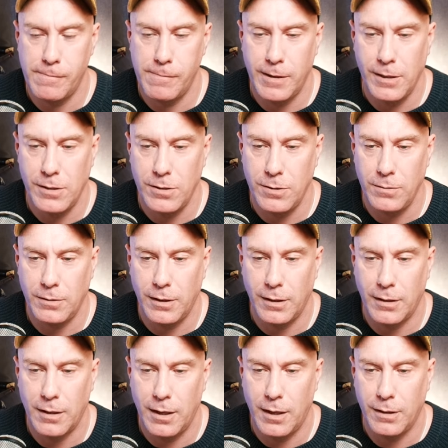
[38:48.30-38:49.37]
let's do it
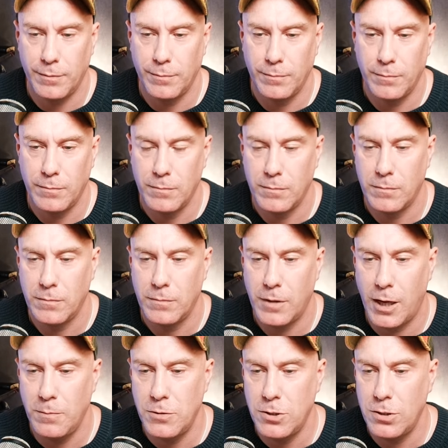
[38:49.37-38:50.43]
like that.
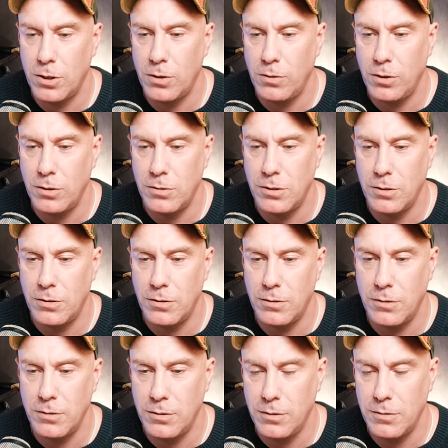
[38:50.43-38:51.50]
I'm so used to
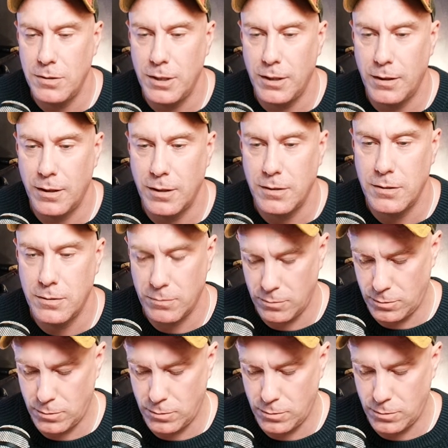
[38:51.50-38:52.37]
using this.